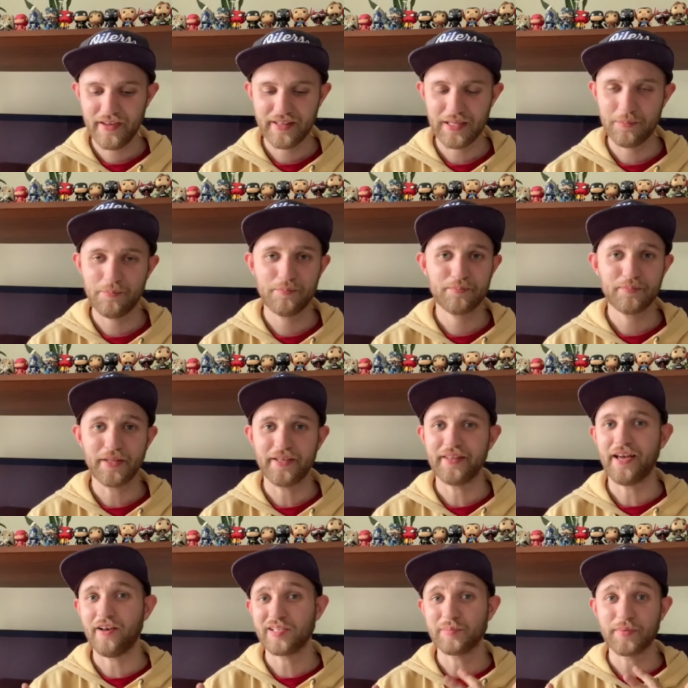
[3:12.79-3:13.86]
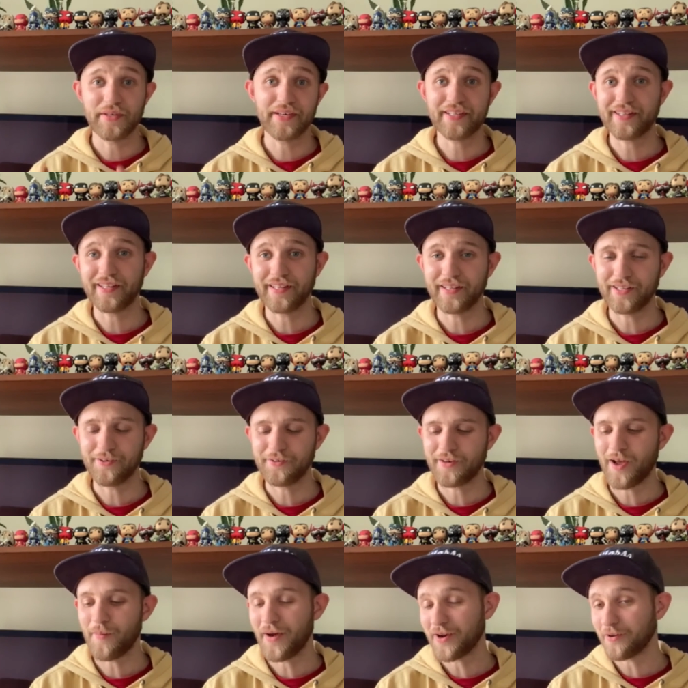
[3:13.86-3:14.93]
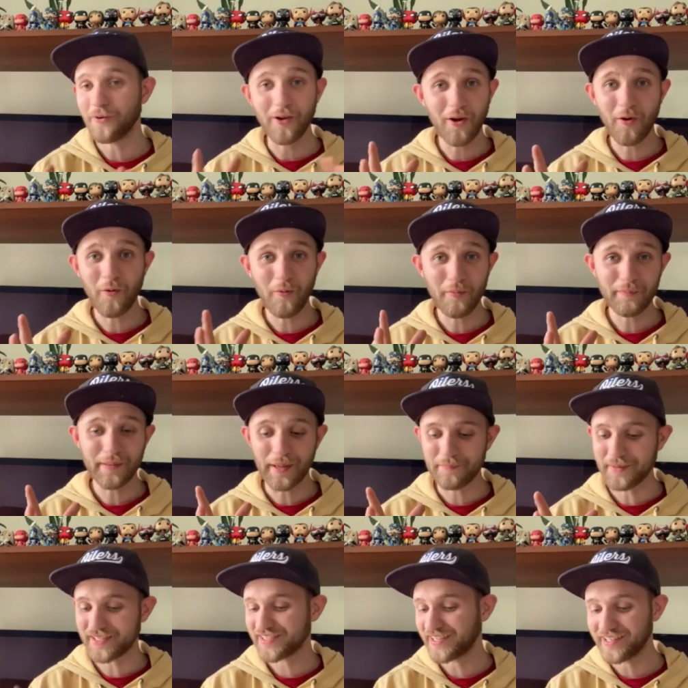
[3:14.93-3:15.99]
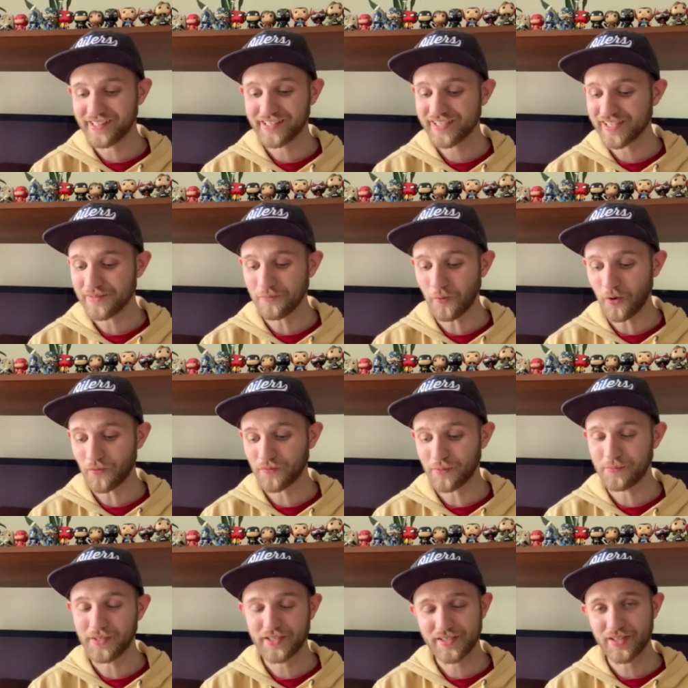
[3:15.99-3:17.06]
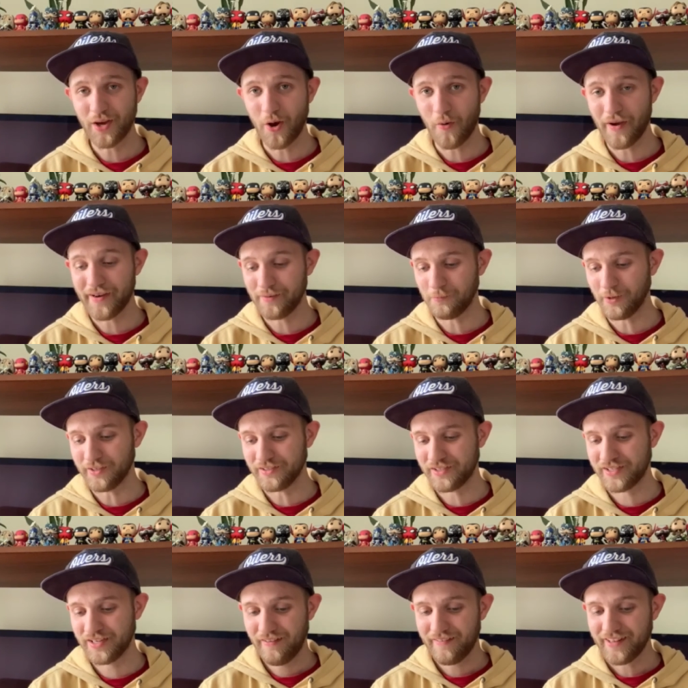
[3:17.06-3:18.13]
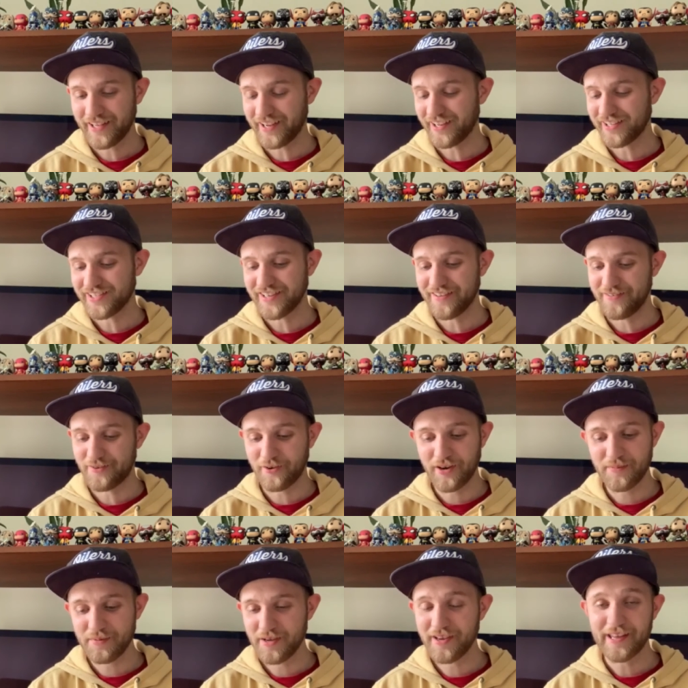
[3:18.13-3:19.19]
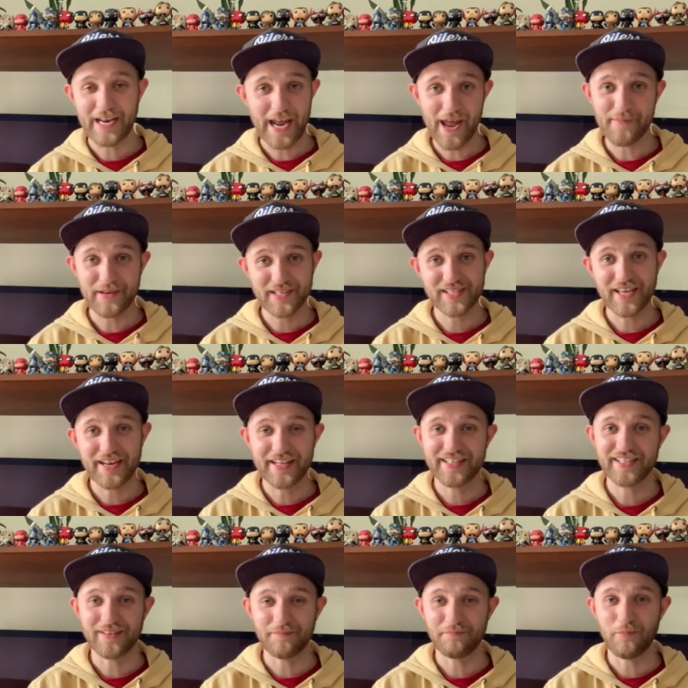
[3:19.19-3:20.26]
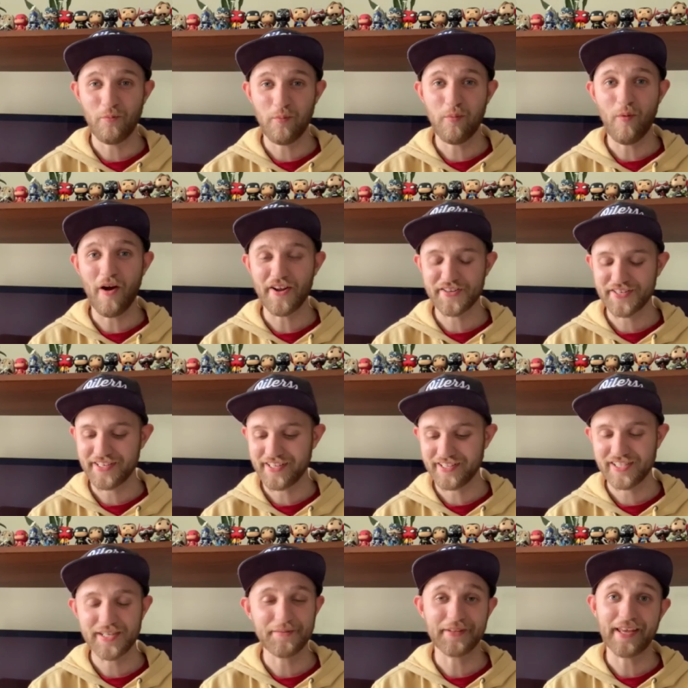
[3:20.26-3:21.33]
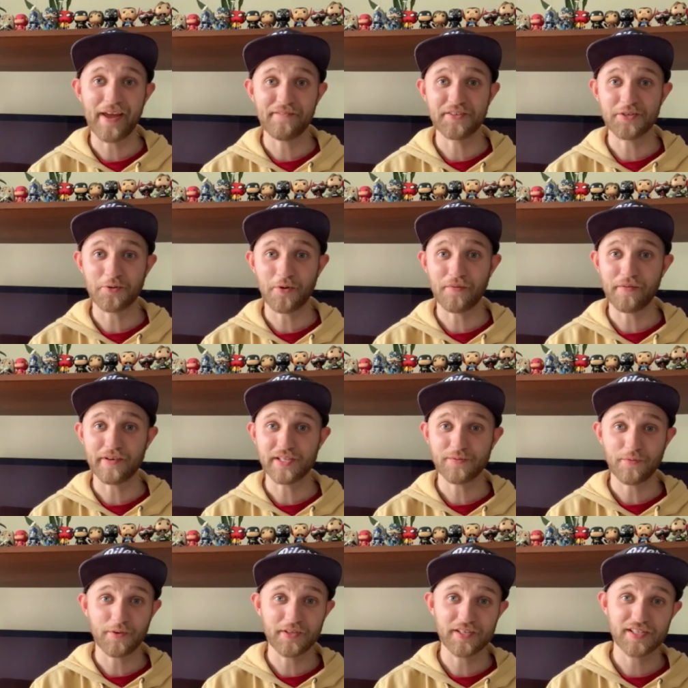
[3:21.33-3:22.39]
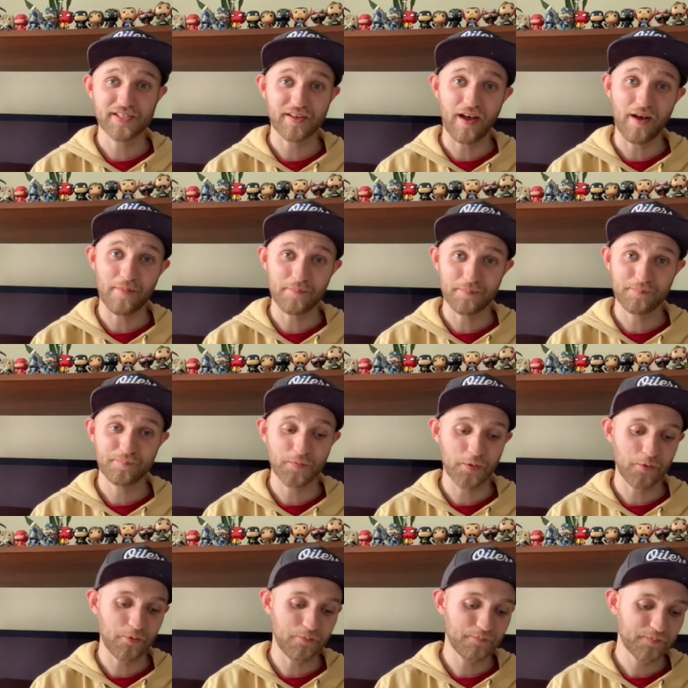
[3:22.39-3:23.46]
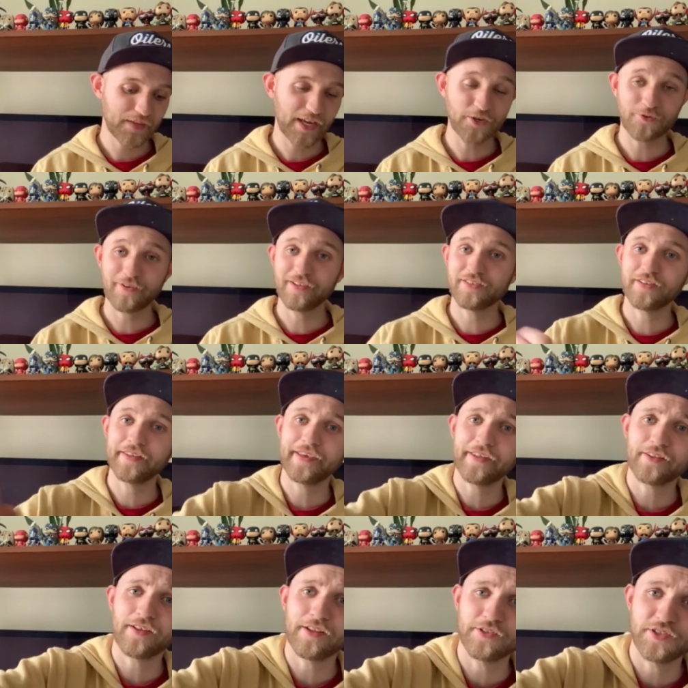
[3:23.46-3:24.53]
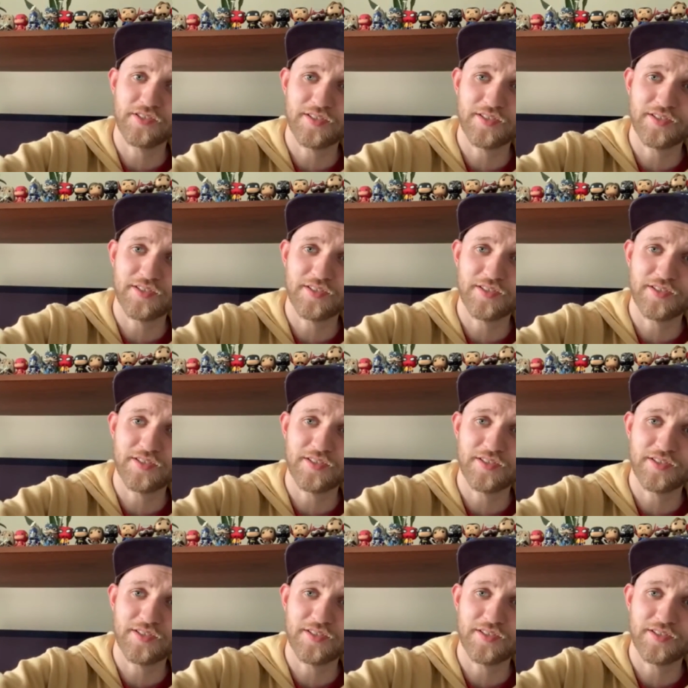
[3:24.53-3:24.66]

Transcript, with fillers: They like that predicted that they would come. I don't know. I'm excited to see more from this though. It was, like I said, creepy and I am excited to watch it and see what they have in store for us for this um, new entry into the anthology